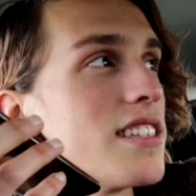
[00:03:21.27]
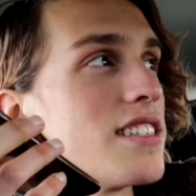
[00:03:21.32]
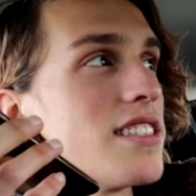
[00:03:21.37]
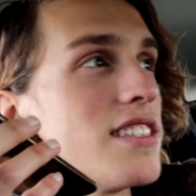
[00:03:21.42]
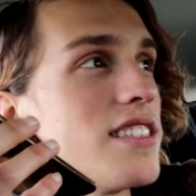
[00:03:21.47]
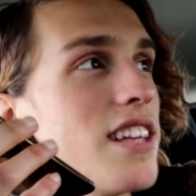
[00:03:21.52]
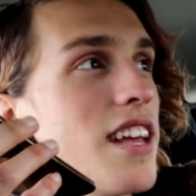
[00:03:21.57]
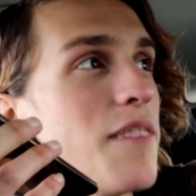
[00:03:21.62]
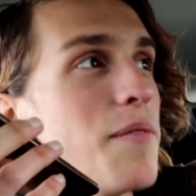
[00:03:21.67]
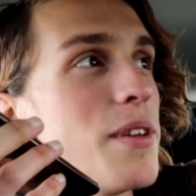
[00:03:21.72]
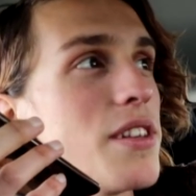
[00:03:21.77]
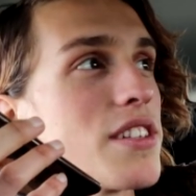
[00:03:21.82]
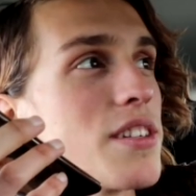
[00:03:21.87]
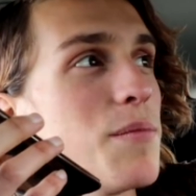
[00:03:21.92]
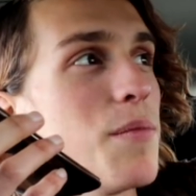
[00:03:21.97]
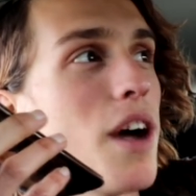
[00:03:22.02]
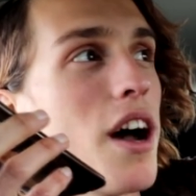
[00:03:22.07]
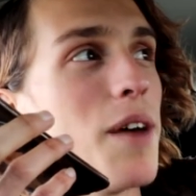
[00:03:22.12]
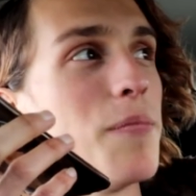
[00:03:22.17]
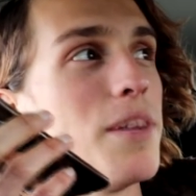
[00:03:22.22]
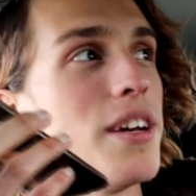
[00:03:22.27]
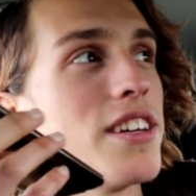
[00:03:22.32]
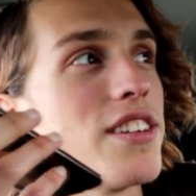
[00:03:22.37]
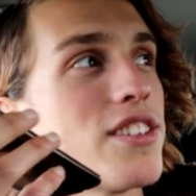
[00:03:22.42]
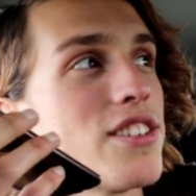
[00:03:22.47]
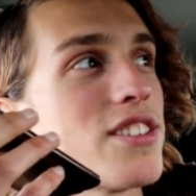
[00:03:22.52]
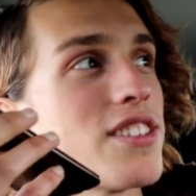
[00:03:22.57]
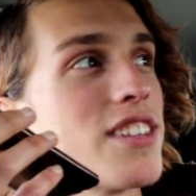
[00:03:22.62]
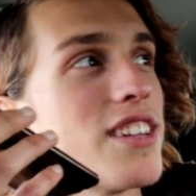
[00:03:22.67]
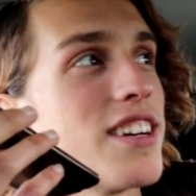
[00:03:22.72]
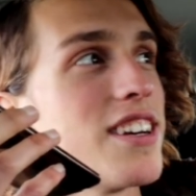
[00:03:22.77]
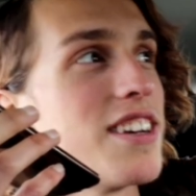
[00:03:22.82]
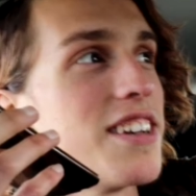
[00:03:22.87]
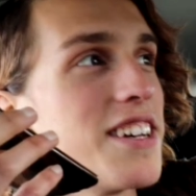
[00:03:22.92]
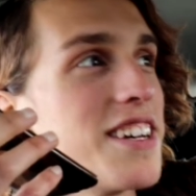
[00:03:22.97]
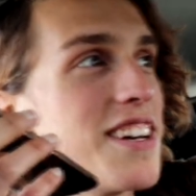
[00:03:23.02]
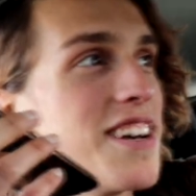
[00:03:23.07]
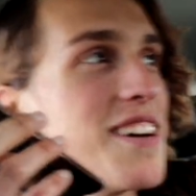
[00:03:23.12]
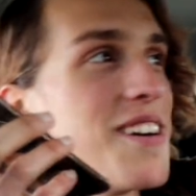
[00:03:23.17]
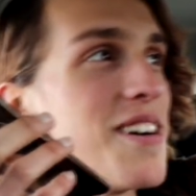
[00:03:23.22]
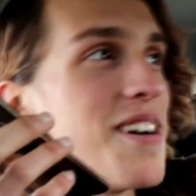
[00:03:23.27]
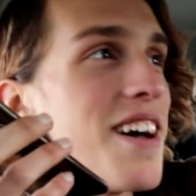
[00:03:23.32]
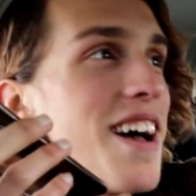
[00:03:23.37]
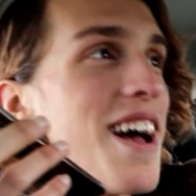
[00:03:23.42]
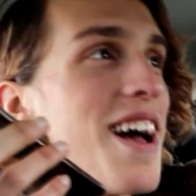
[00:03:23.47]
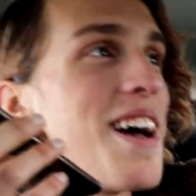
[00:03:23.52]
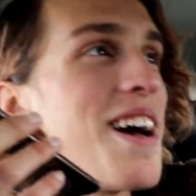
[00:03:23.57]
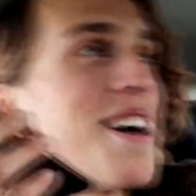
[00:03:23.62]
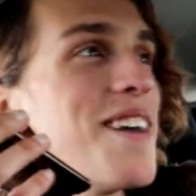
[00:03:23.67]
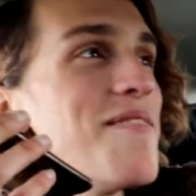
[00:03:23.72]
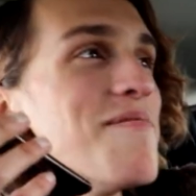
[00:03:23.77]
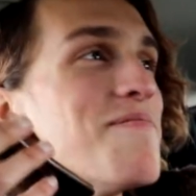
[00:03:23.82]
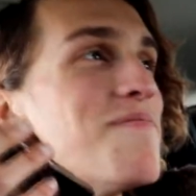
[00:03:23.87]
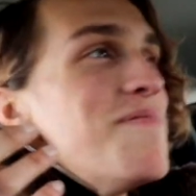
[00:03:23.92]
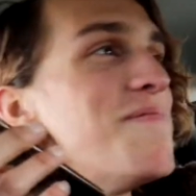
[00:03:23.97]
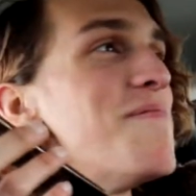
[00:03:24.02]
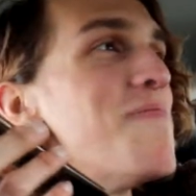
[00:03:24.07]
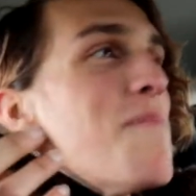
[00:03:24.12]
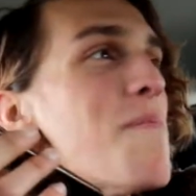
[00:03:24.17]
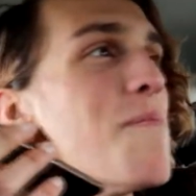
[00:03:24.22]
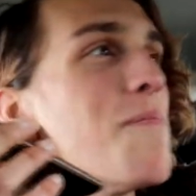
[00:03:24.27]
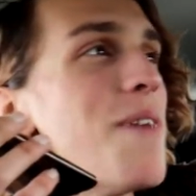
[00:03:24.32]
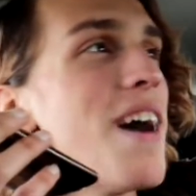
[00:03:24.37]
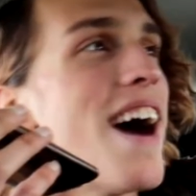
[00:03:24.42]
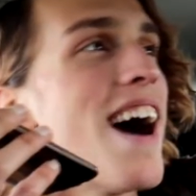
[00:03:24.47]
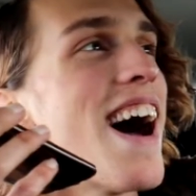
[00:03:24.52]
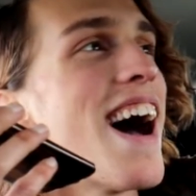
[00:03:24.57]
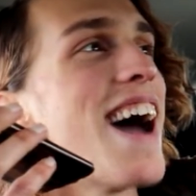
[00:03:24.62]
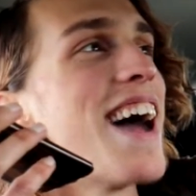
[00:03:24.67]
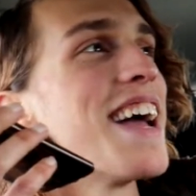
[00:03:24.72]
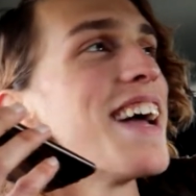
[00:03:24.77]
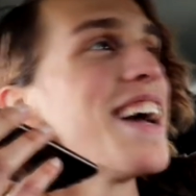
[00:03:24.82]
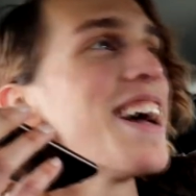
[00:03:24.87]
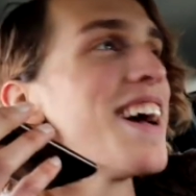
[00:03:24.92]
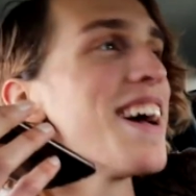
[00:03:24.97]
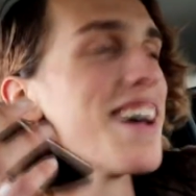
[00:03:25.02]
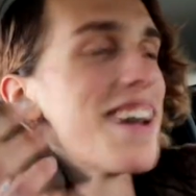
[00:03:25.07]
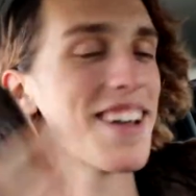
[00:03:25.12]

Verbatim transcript: Love Save you. me some hummus. I know. Bye. Bye.